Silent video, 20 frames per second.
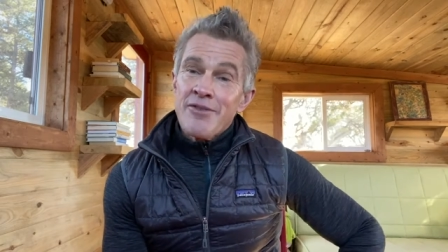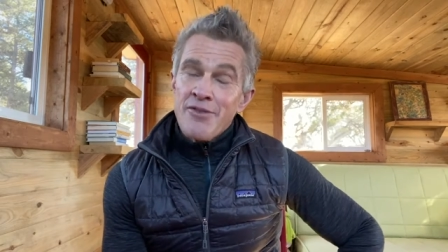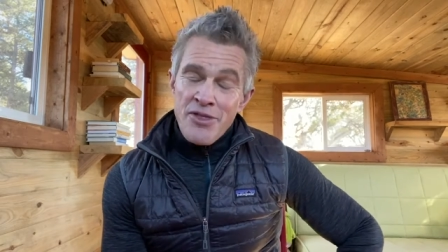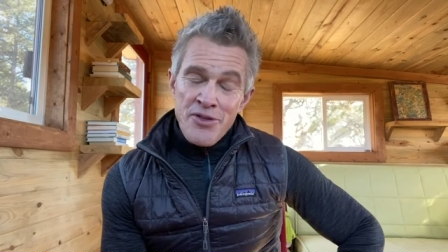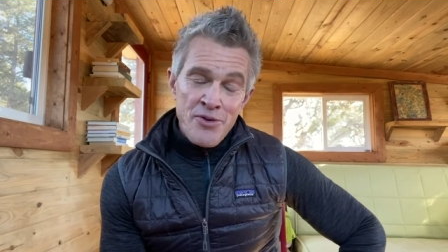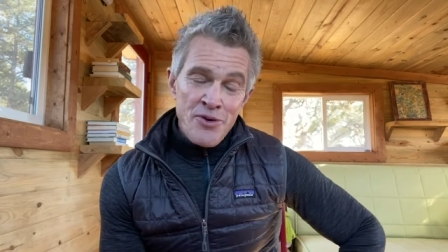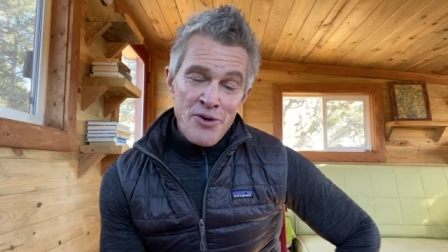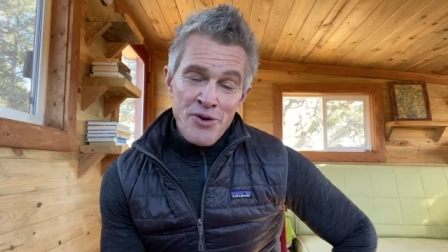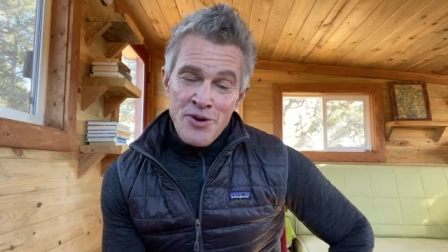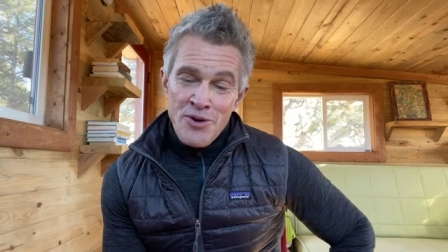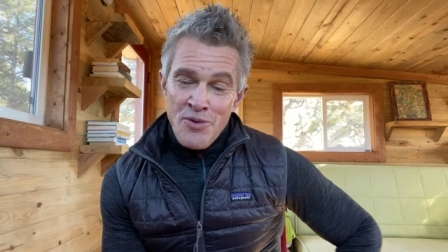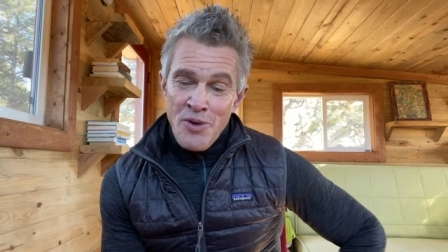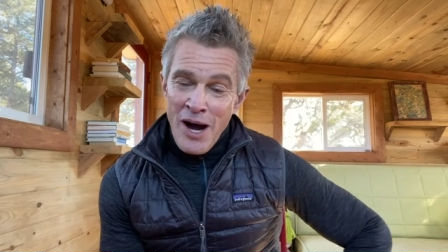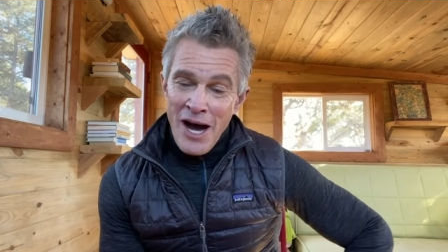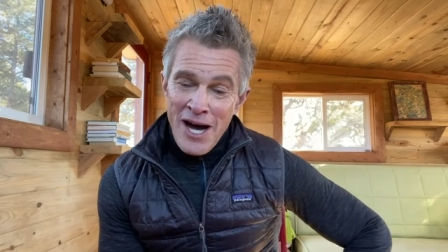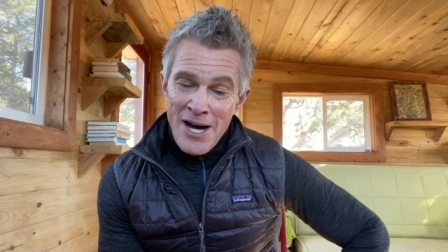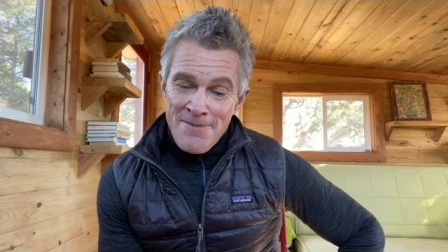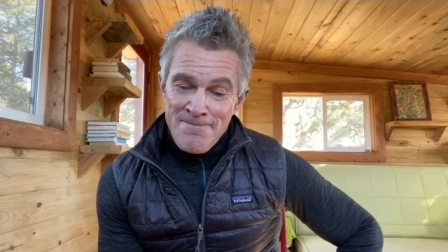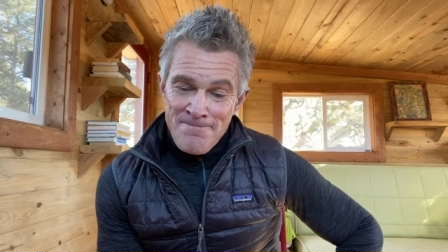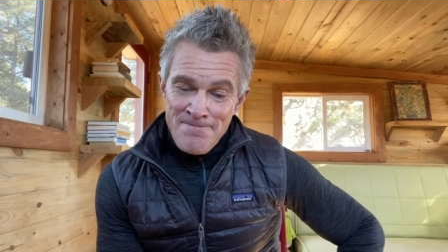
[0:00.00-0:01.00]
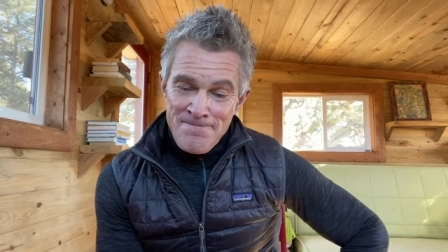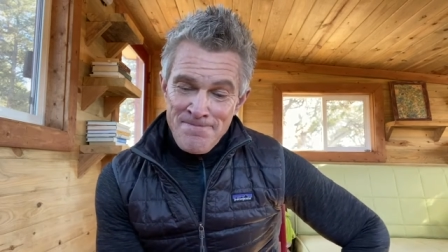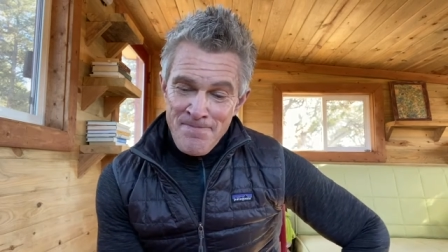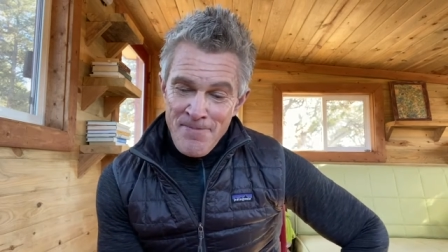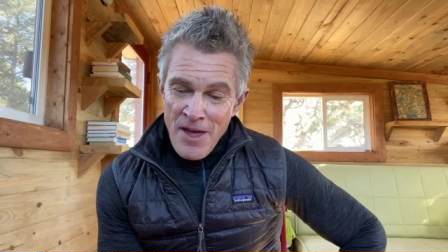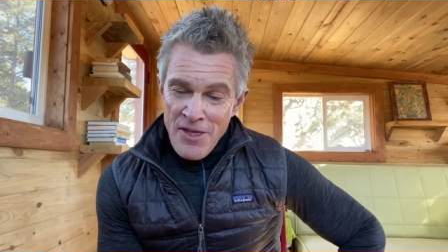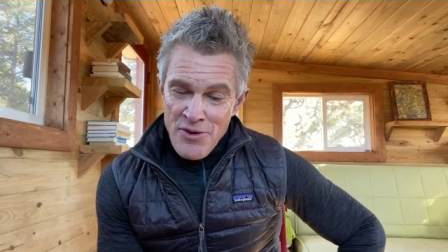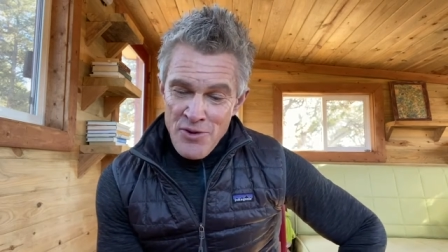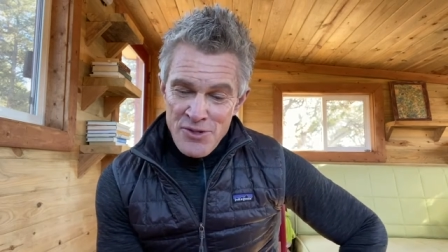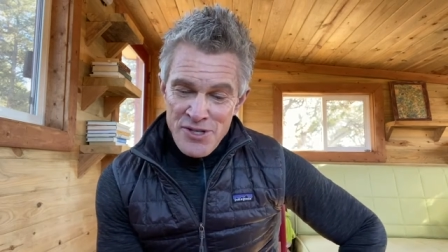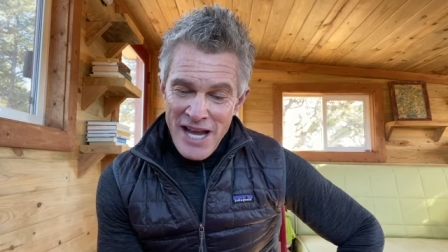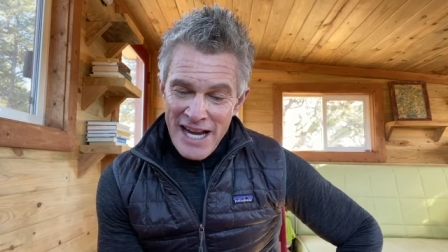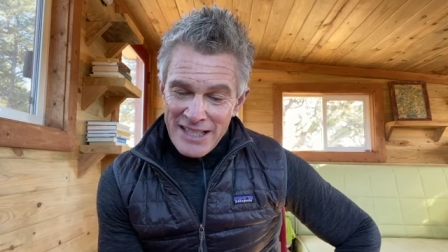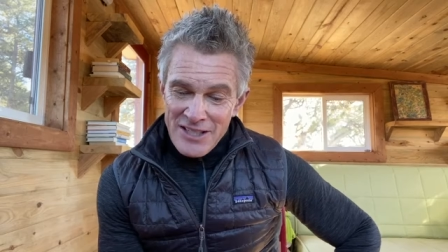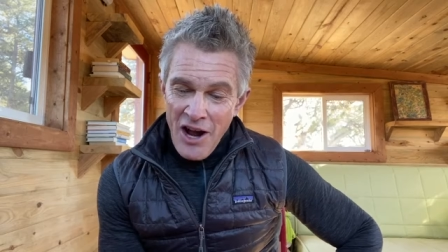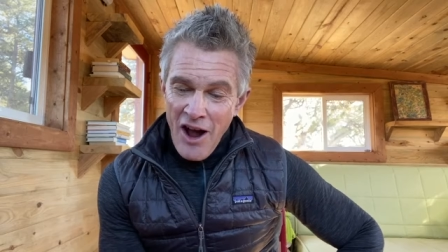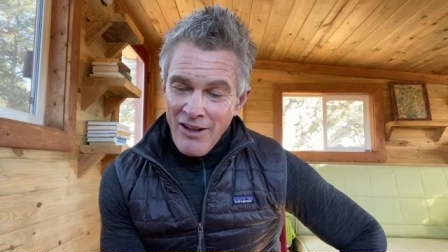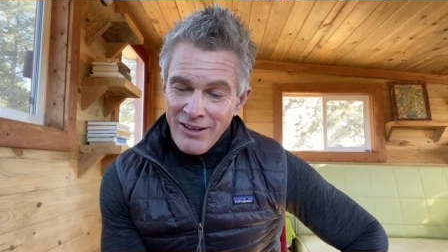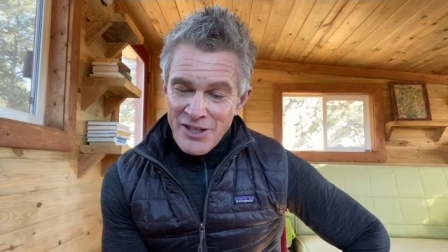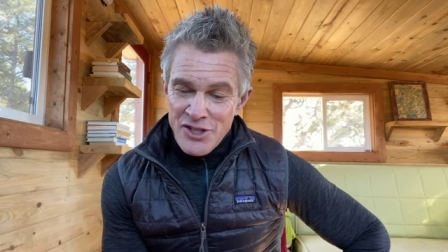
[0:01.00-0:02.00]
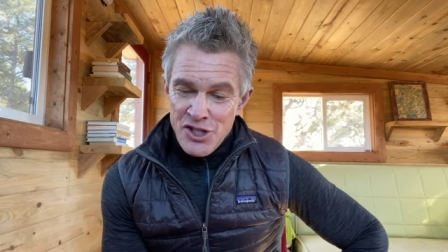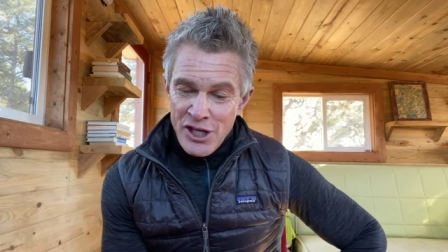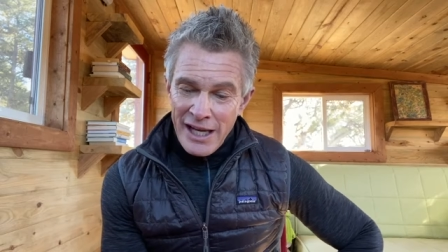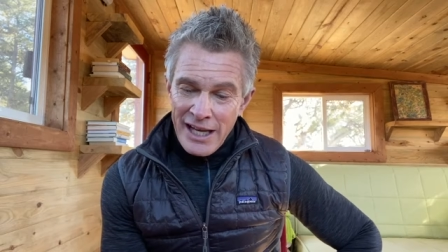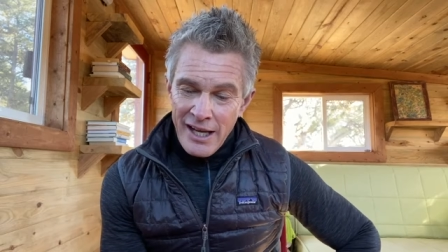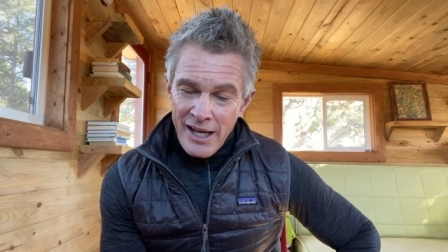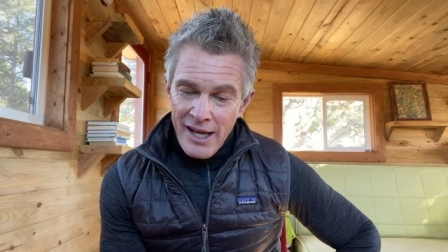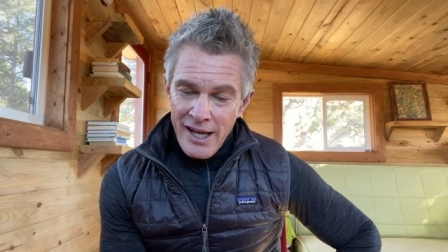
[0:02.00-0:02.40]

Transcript: through uh, through technology.